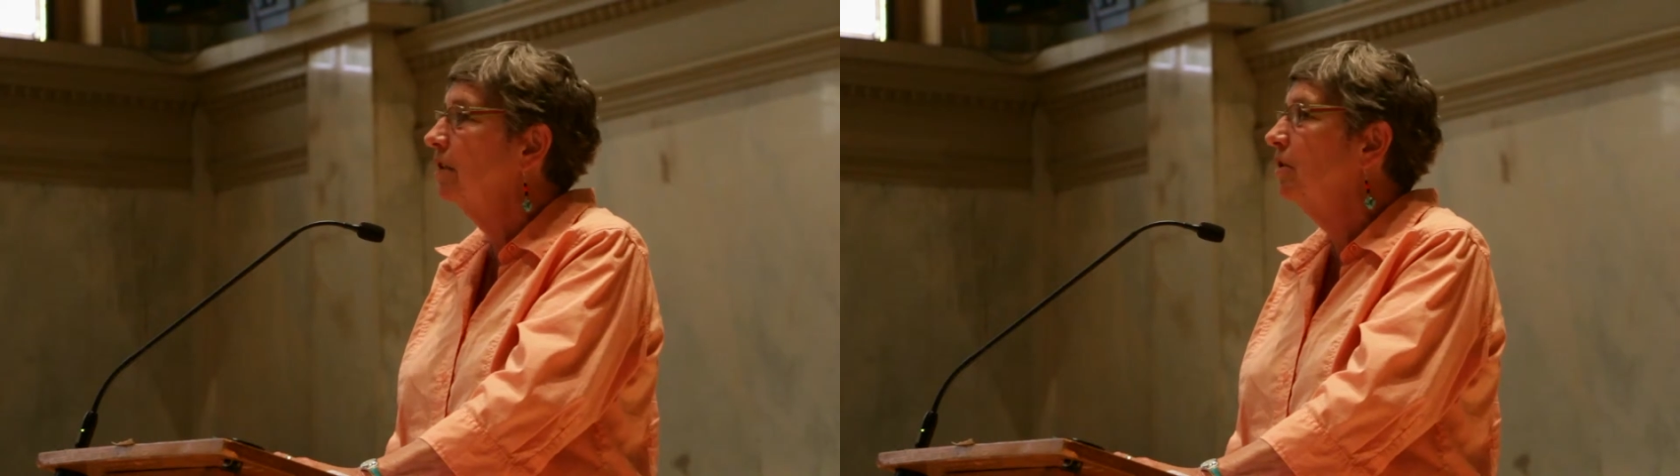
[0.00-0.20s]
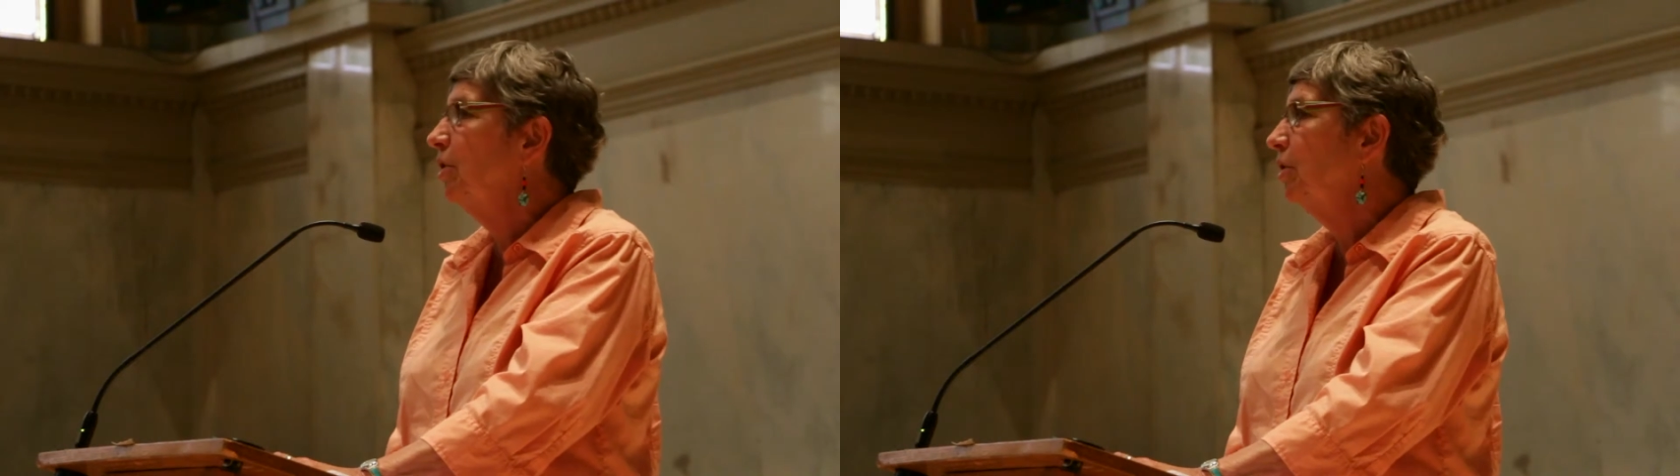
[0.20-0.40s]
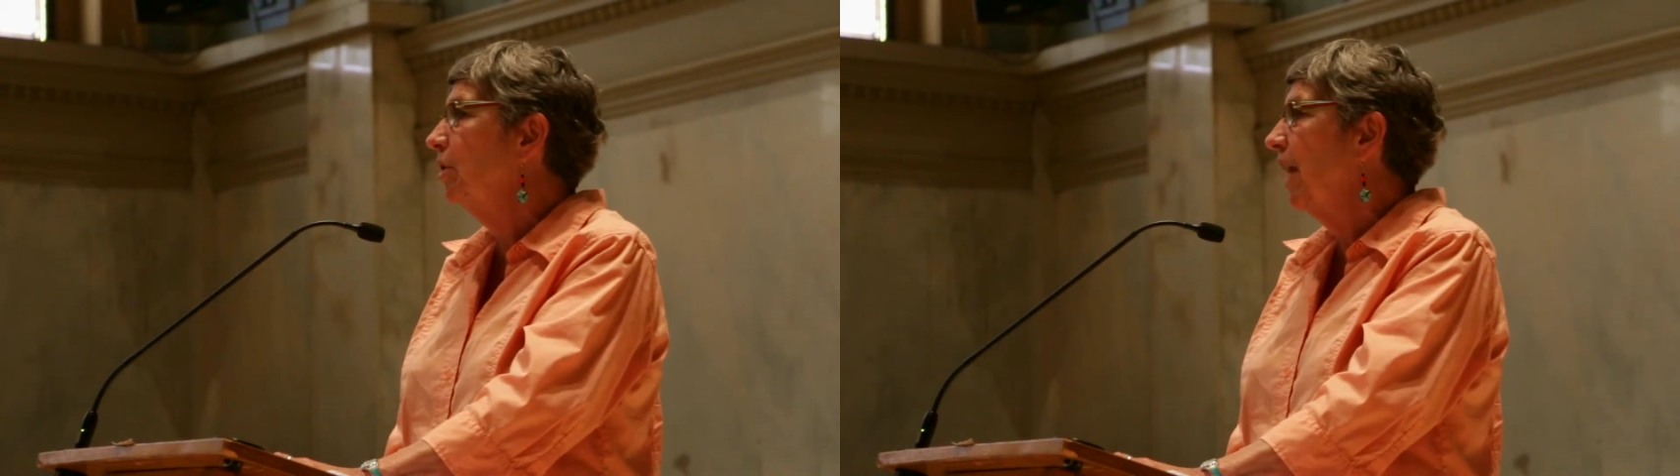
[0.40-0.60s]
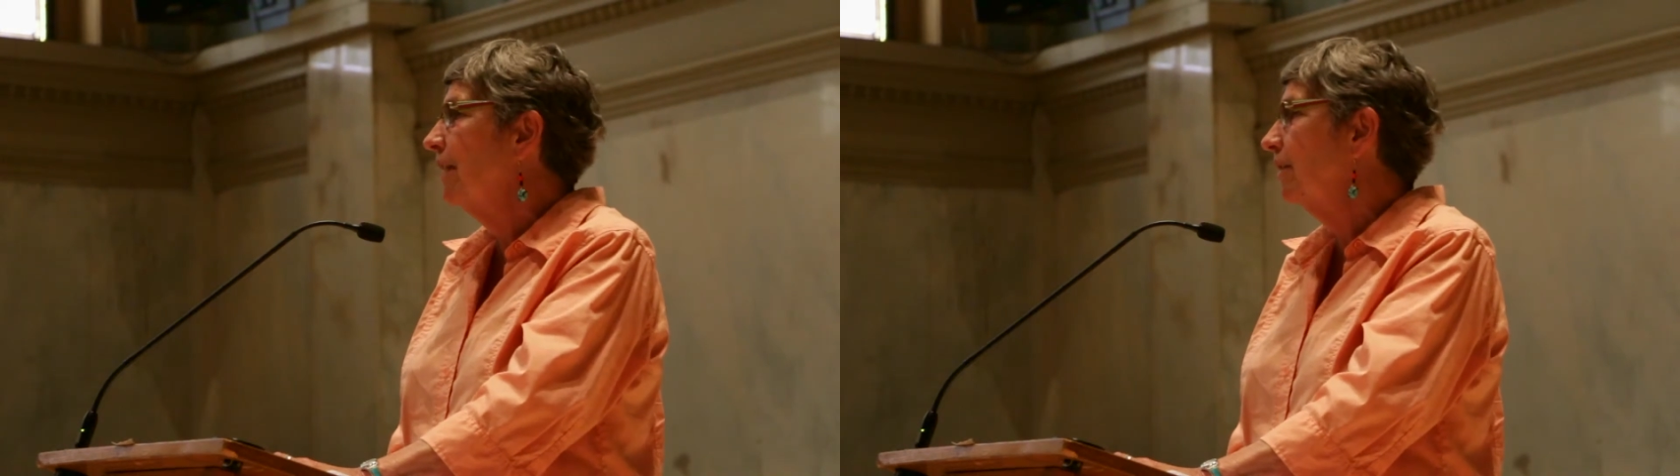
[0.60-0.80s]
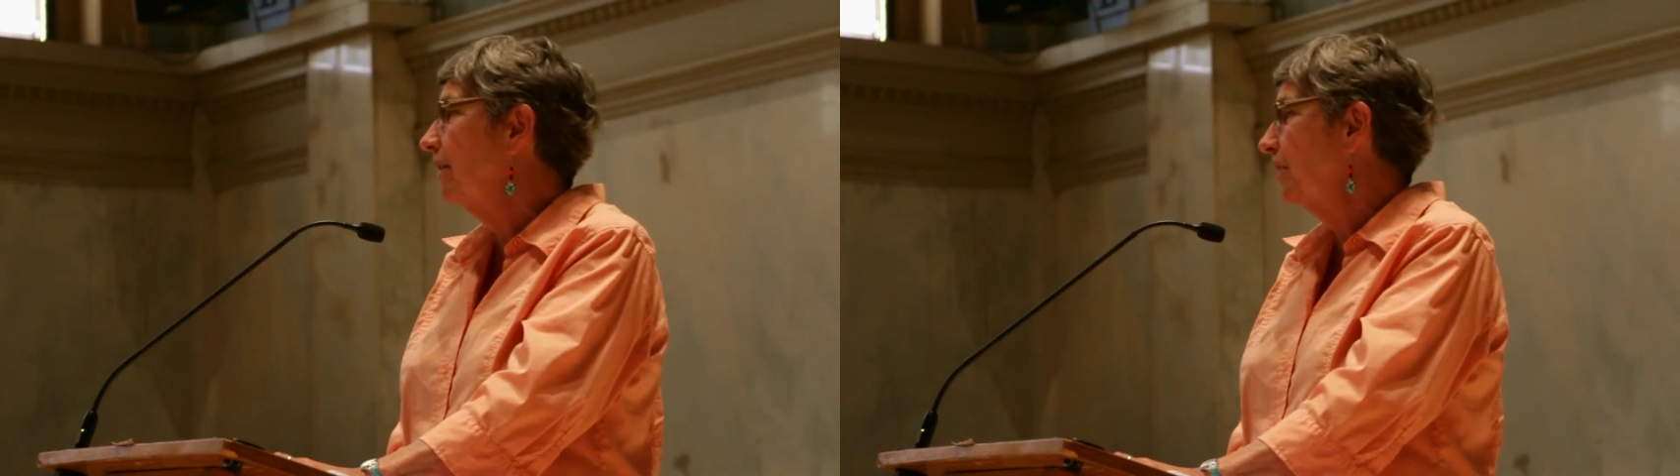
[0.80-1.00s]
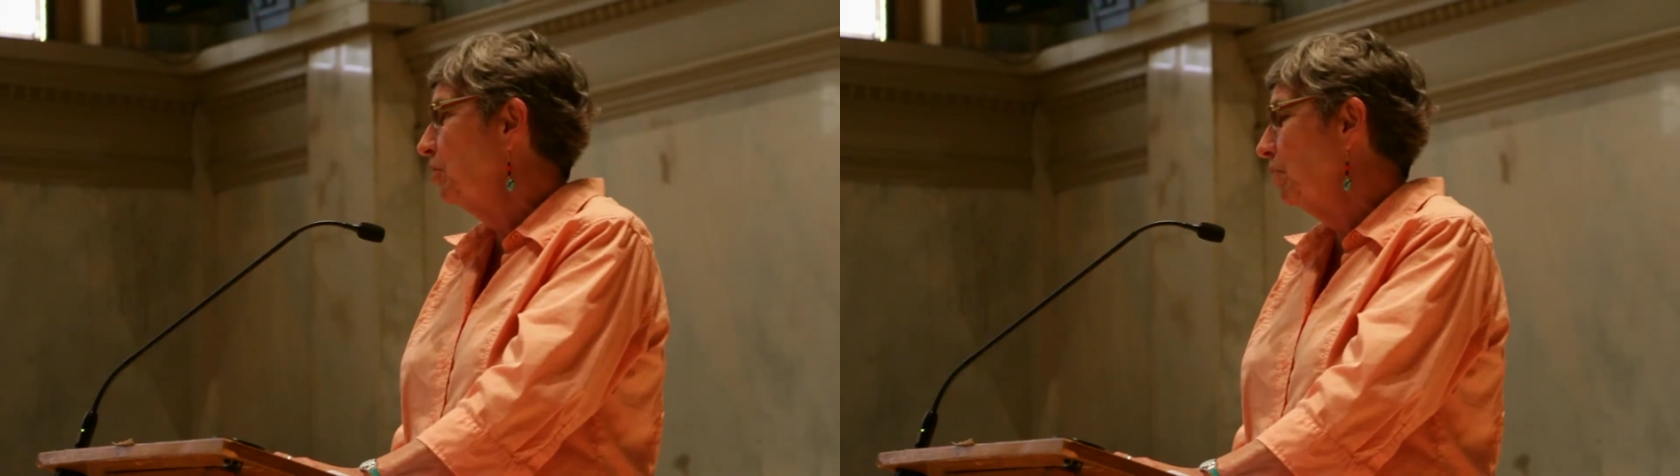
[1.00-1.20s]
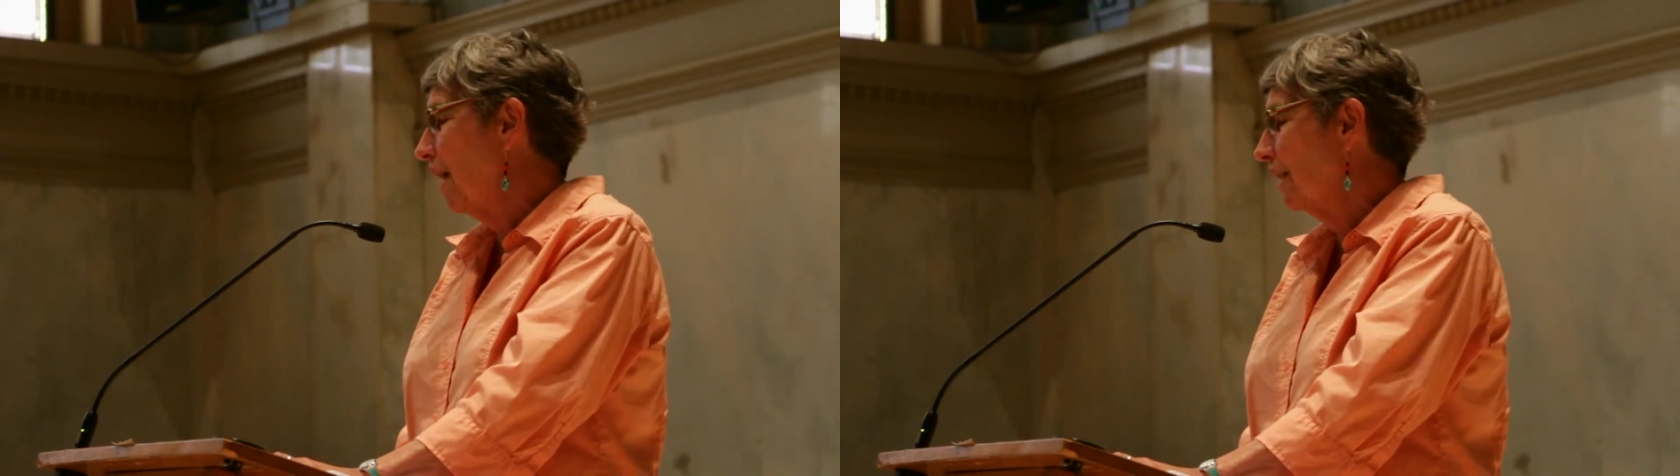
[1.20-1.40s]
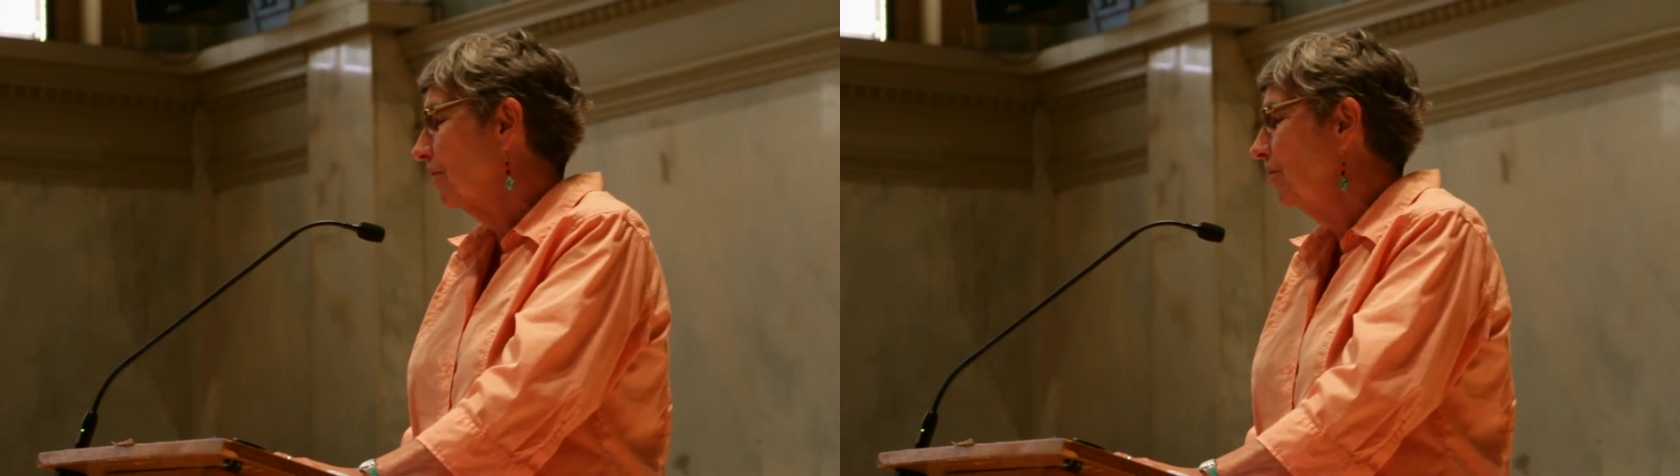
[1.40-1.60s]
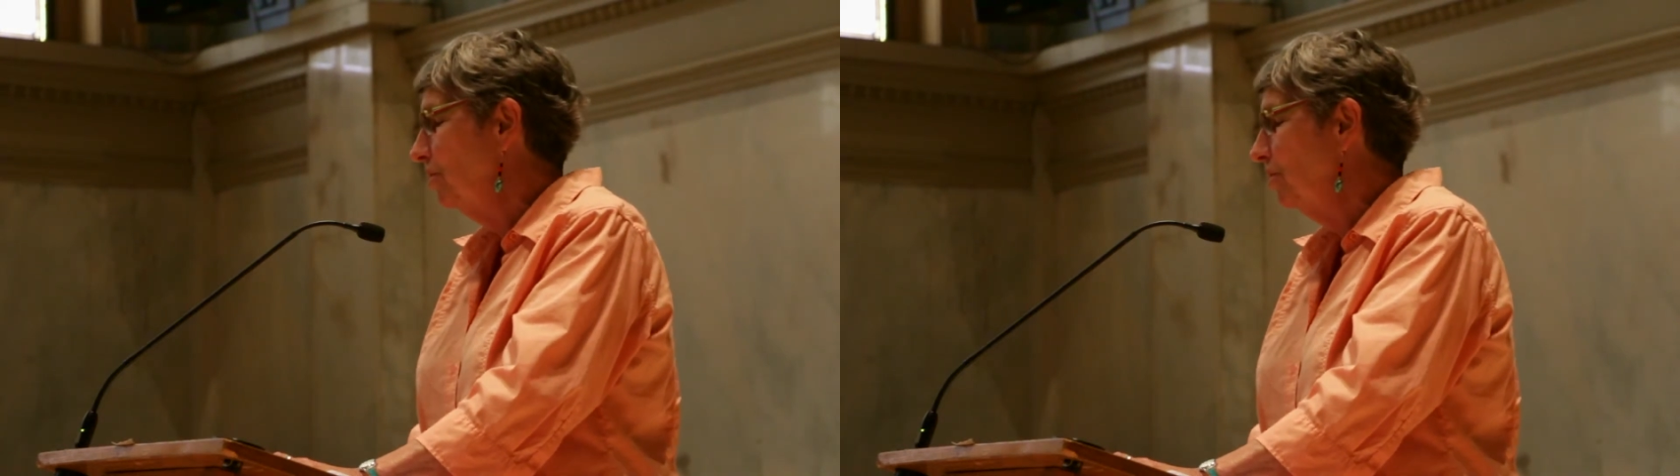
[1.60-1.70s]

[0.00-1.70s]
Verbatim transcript: Oh, you don't have a lunchbox,